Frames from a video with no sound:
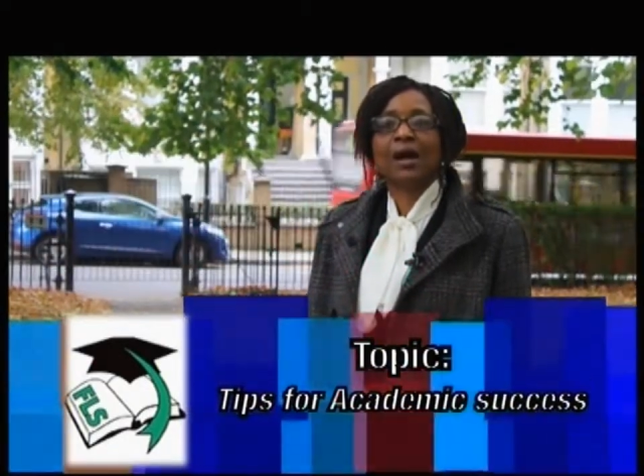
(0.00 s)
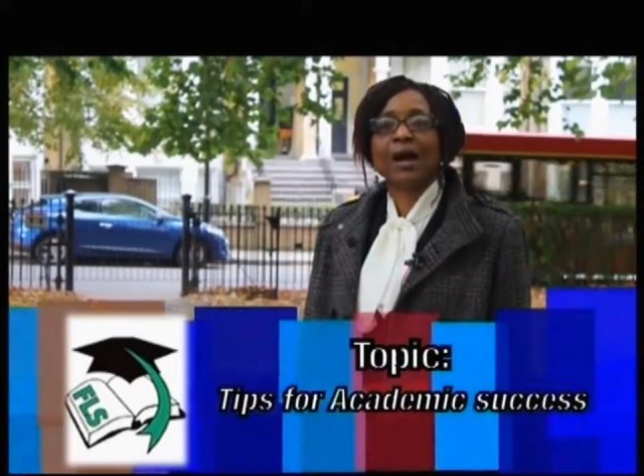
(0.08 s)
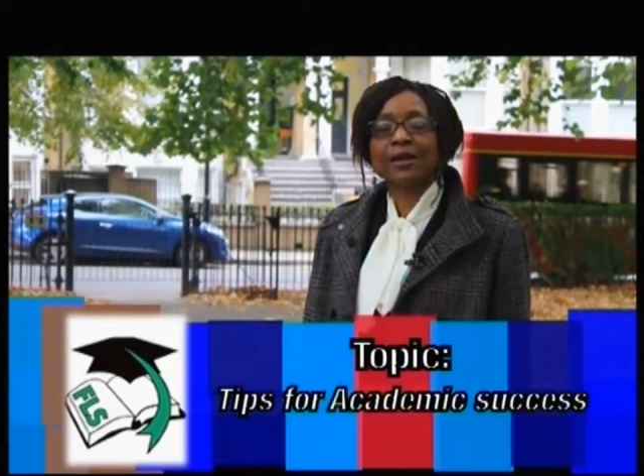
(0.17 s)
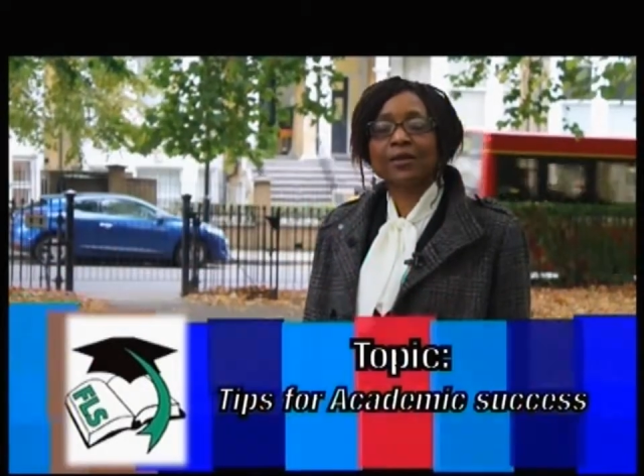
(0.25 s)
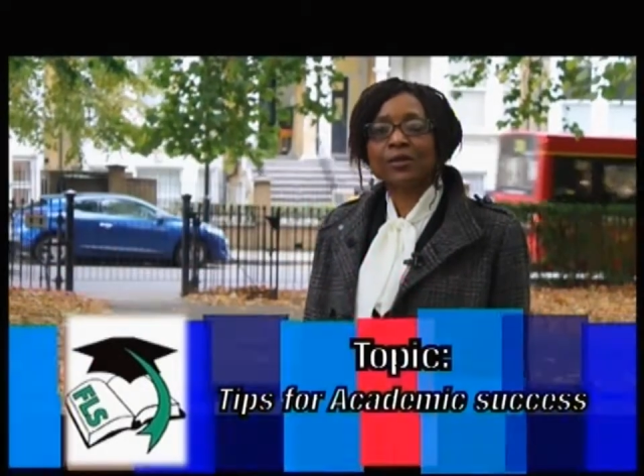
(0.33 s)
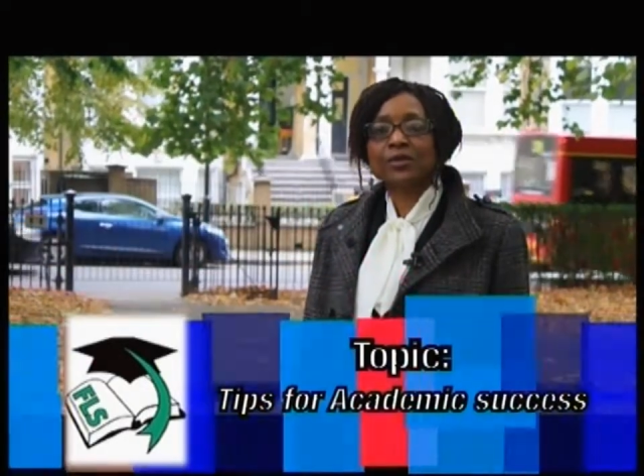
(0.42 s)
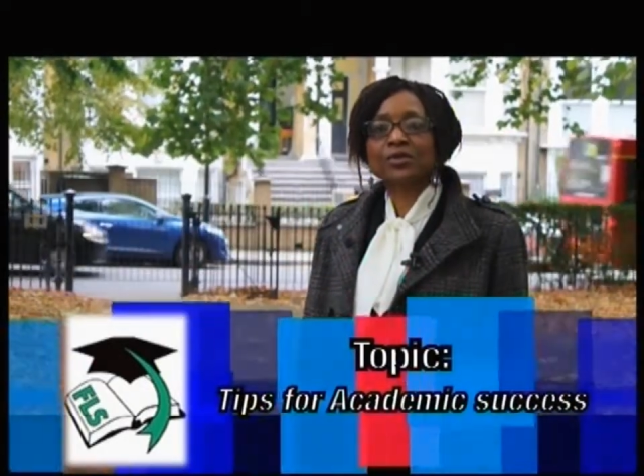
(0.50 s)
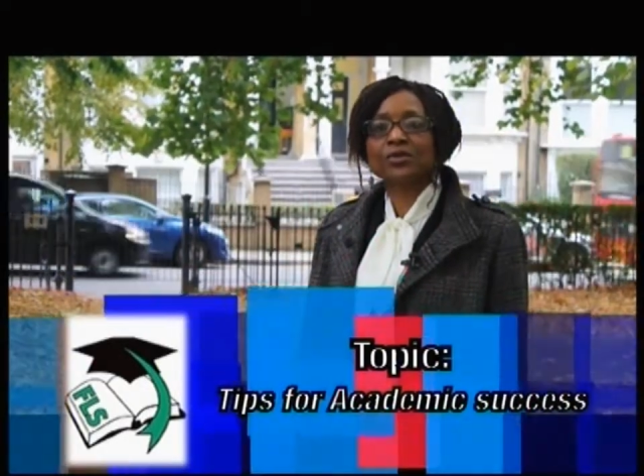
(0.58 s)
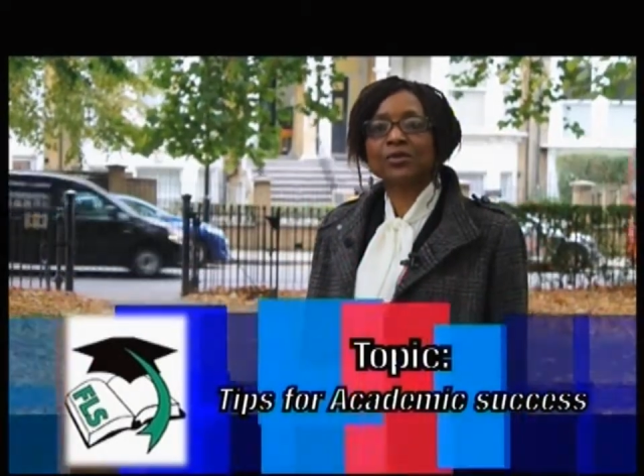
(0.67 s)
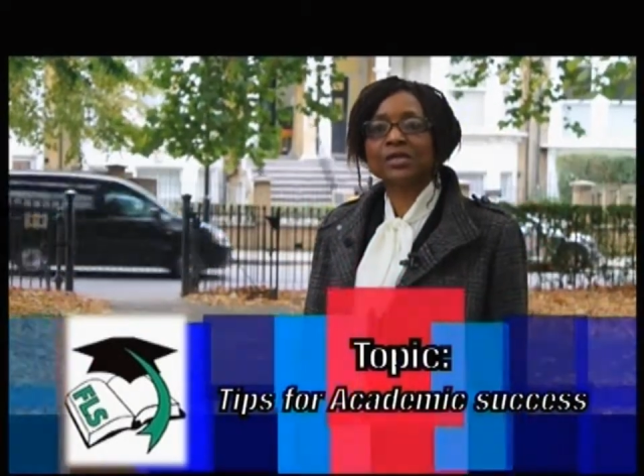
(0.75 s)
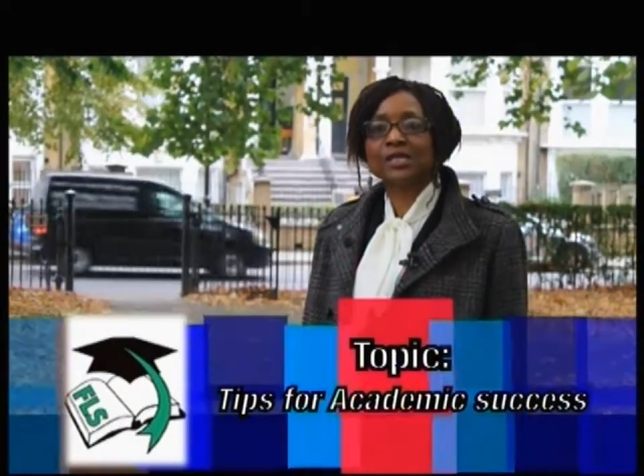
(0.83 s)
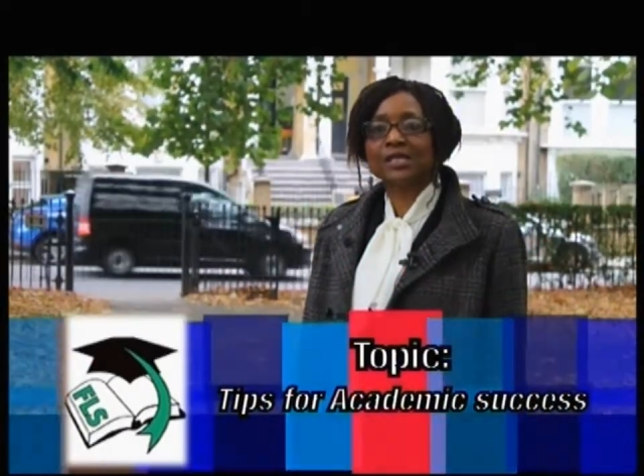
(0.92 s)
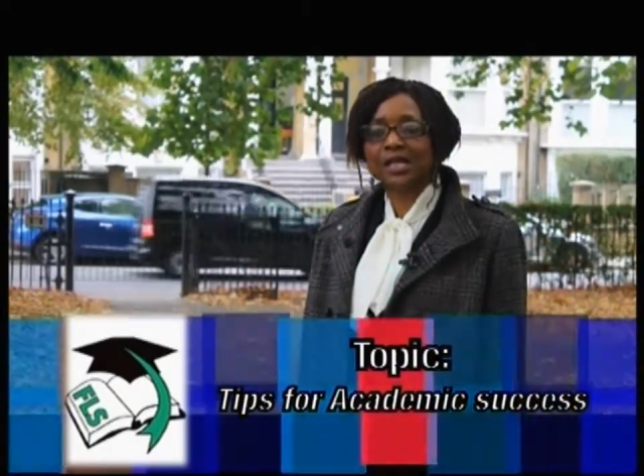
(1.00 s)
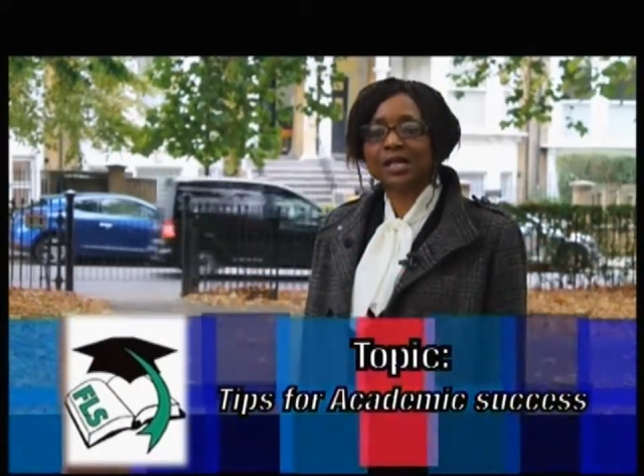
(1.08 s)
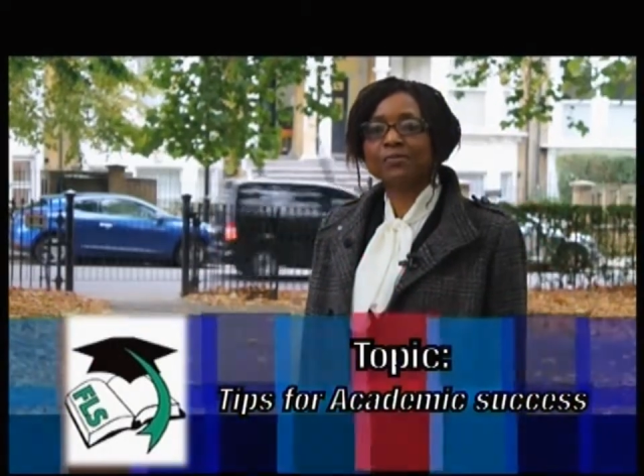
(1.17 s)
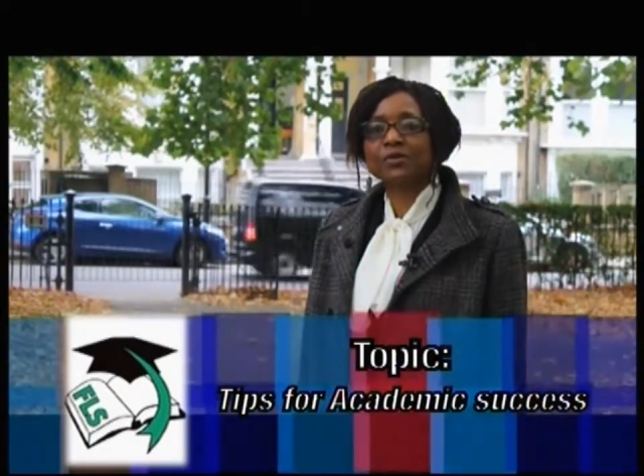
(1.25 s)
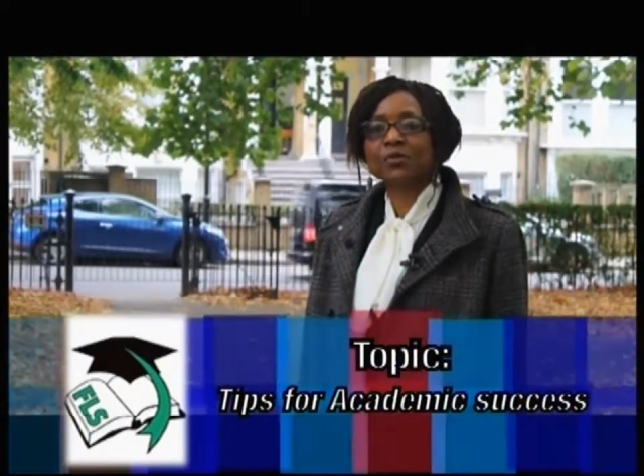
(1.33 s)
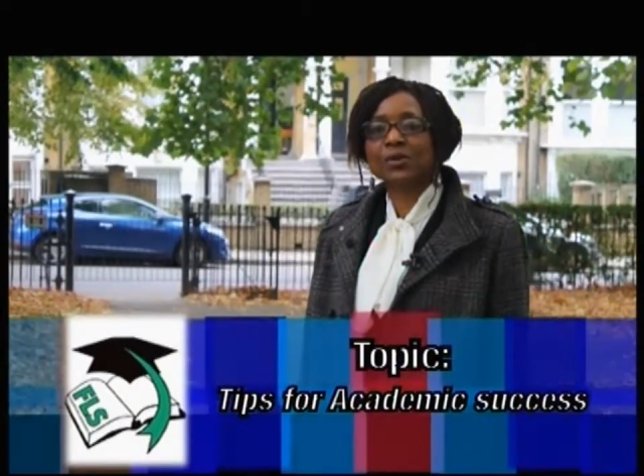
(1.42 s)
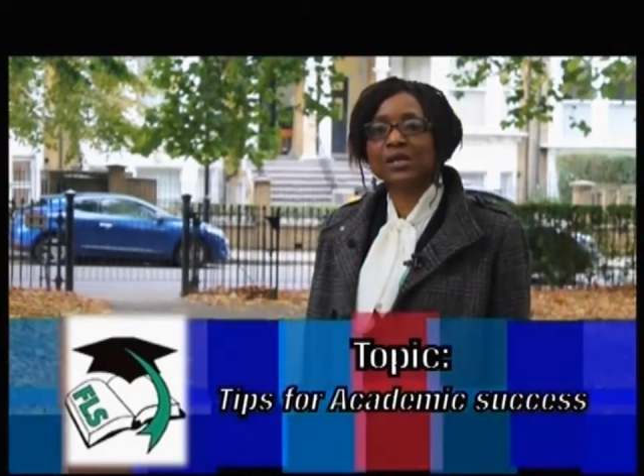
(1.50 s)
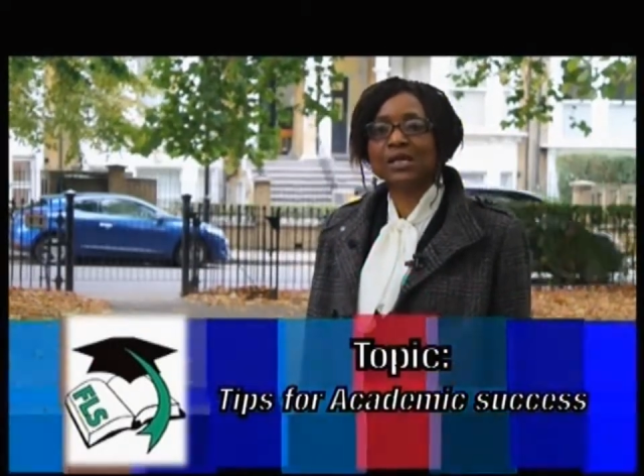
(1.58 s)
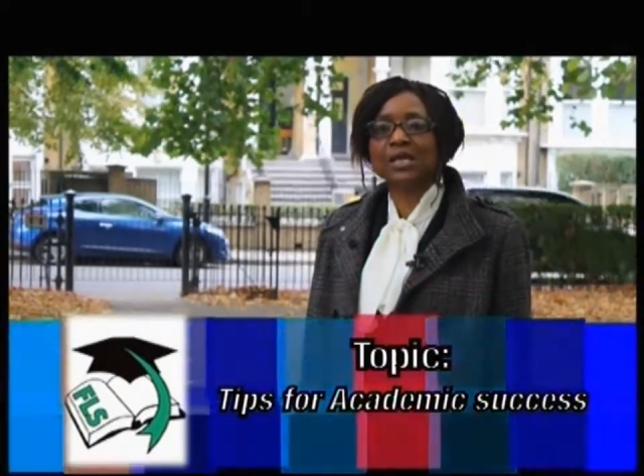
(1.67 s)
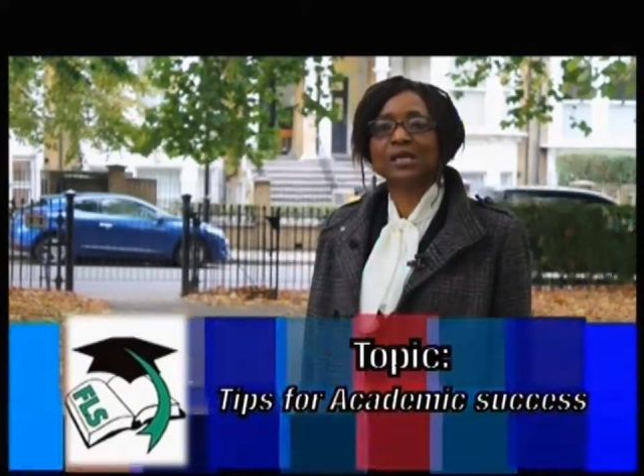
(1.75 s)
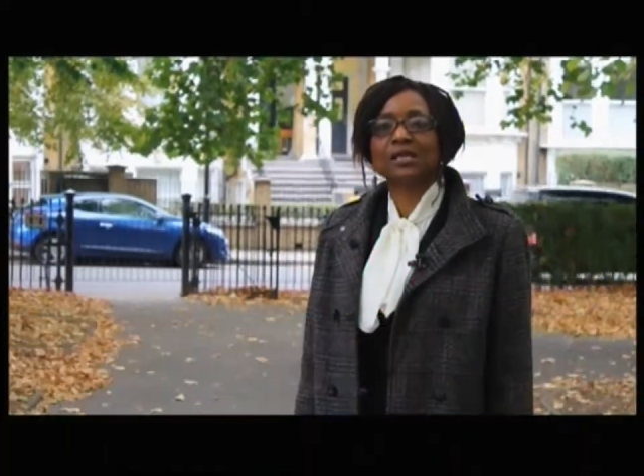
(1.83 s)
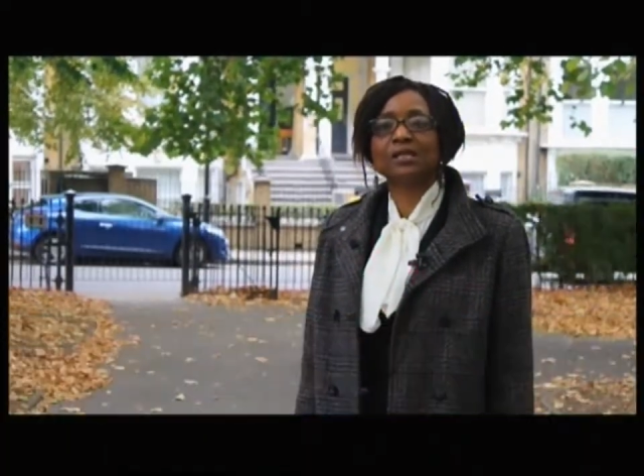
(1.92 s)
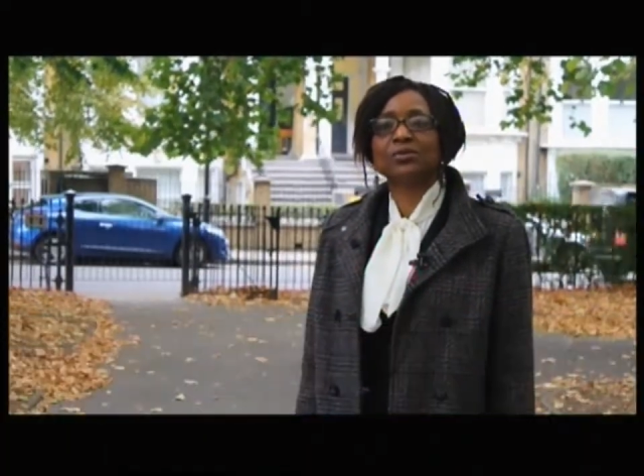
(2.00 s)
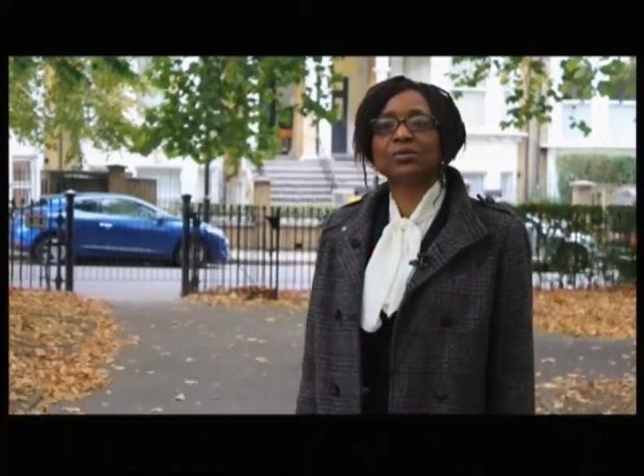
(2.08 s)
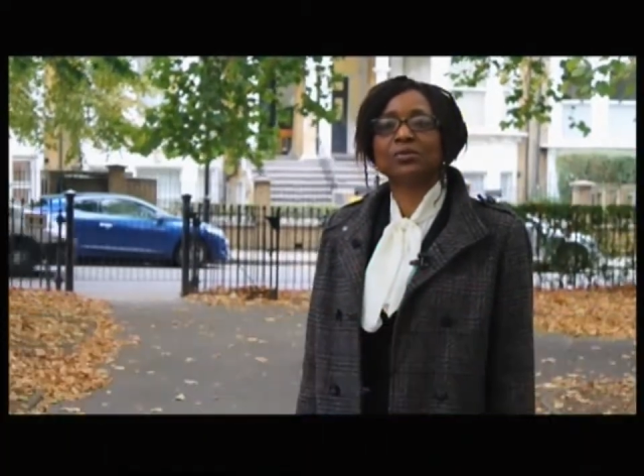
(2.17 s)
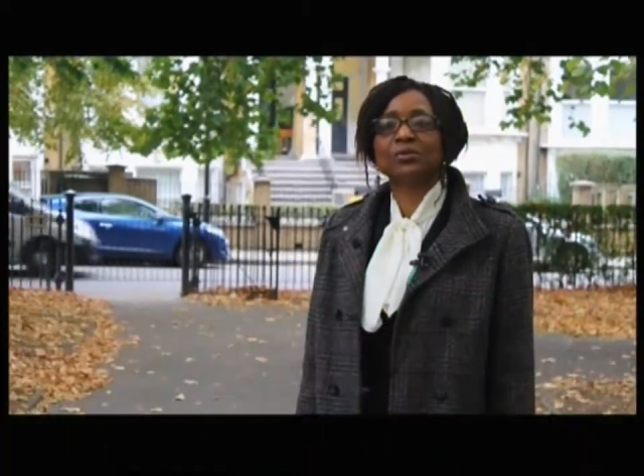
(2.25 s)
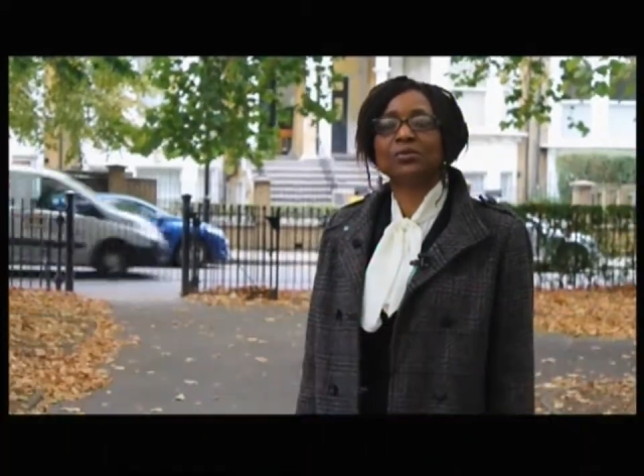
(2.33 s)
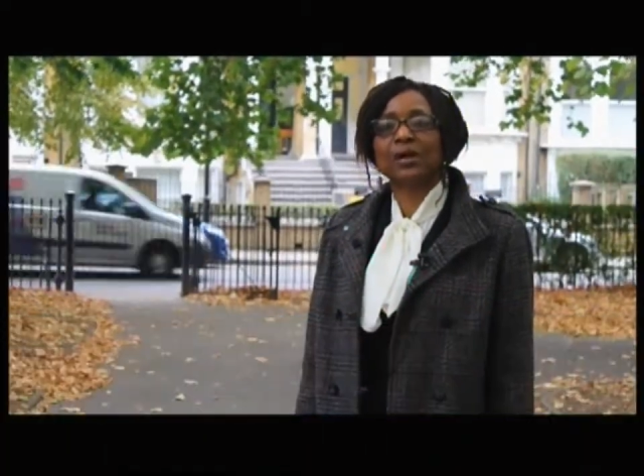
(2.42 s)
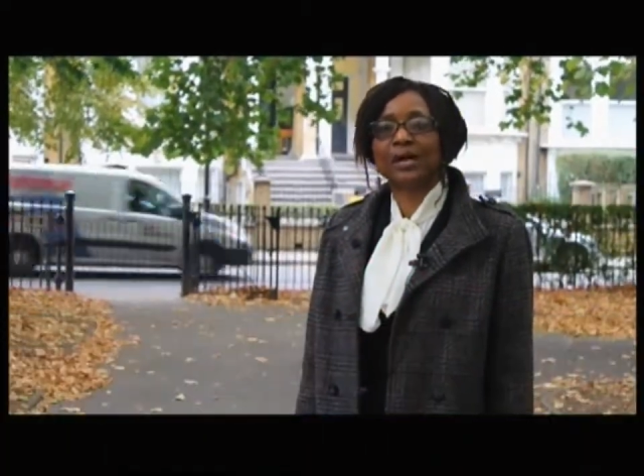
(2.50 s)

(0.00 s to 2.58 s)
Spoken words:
and also the tips we need to